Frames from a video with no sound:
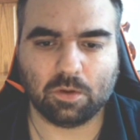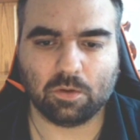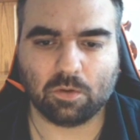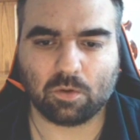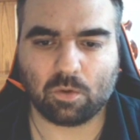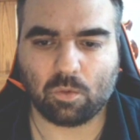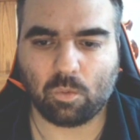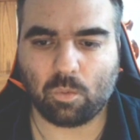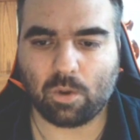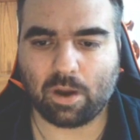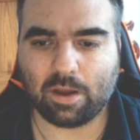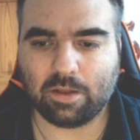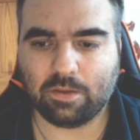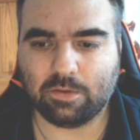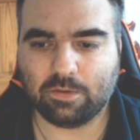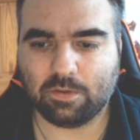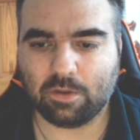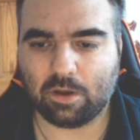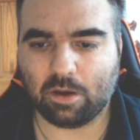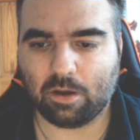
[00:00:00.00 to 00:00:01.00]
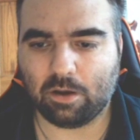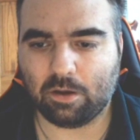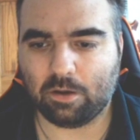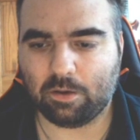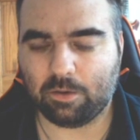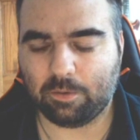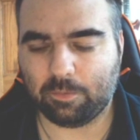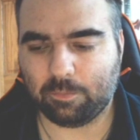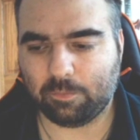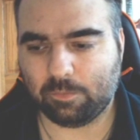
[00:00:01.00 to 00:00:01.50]
quite
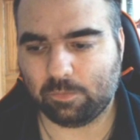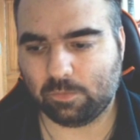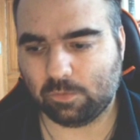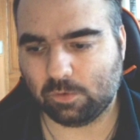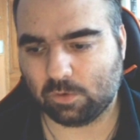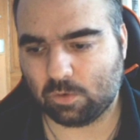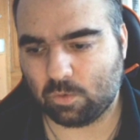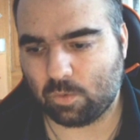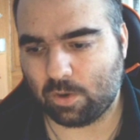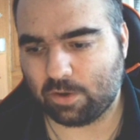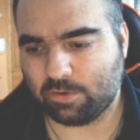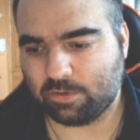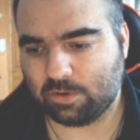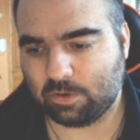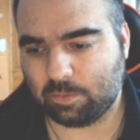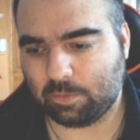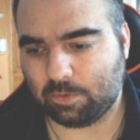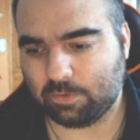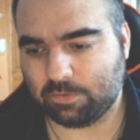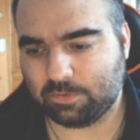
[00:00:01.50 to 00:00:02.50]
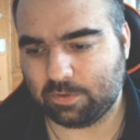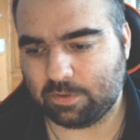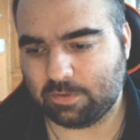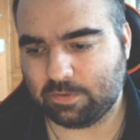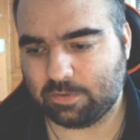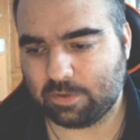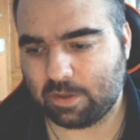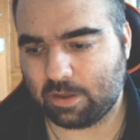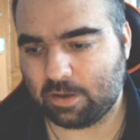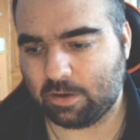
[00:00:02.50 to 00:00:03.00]
questionable since
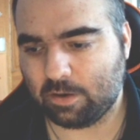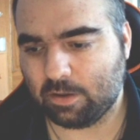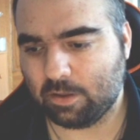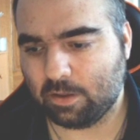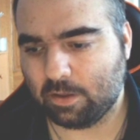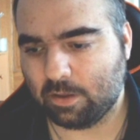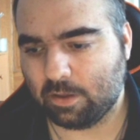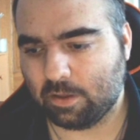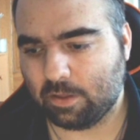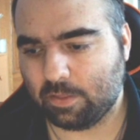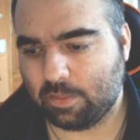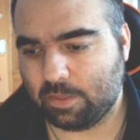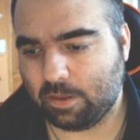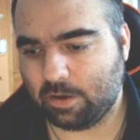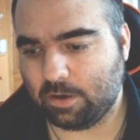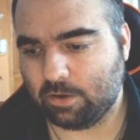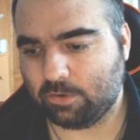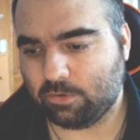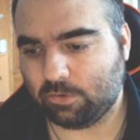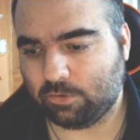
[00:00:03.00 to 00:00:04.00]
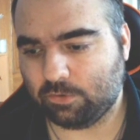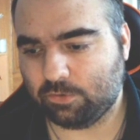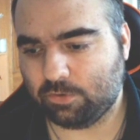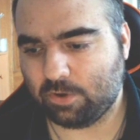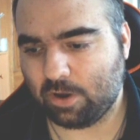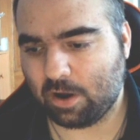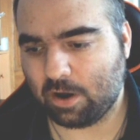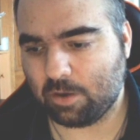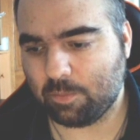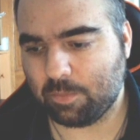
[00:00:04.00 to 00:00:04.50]
then. The initial
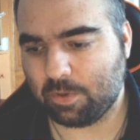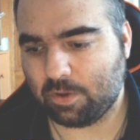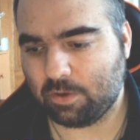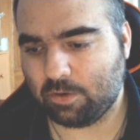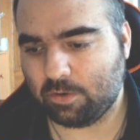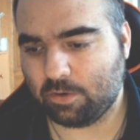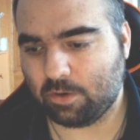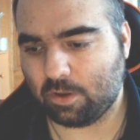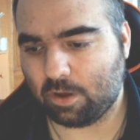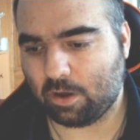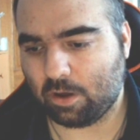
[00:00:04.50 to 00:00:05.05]
chairman